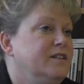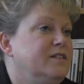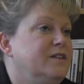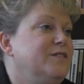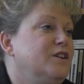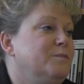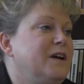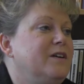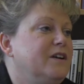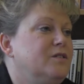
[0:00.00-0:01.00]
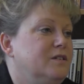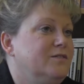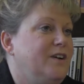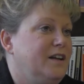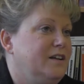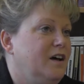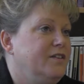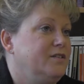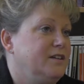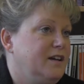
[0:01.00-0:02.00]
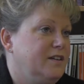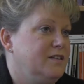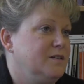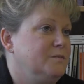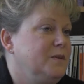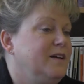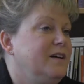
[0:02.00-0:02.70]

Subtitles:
So even though Mary couldn't file a lawsuit against him,